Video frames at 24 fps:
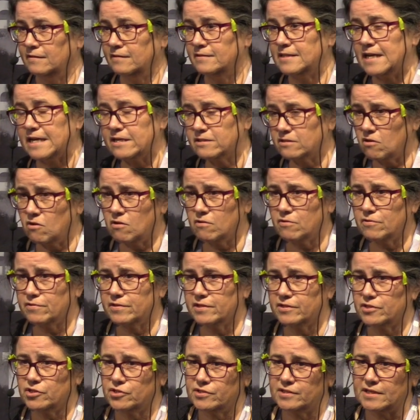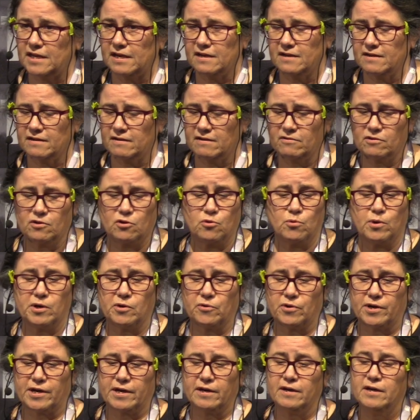takes longer than just sending another
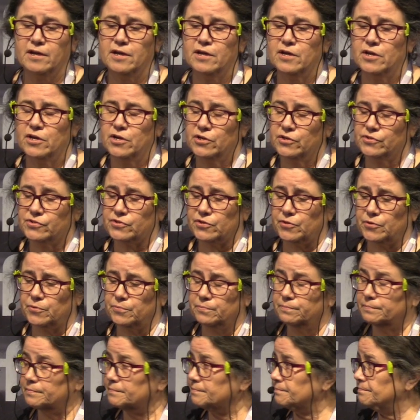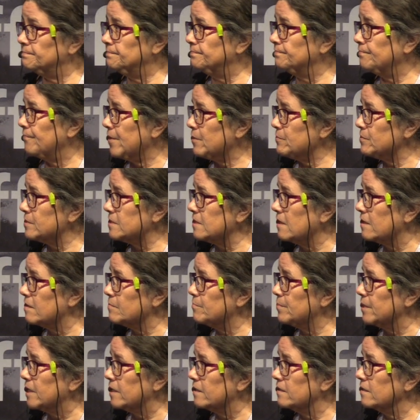query. So that was not a
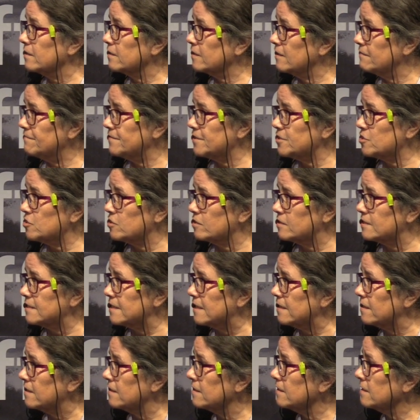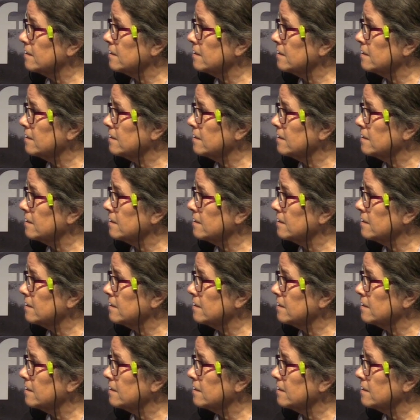big efficiency.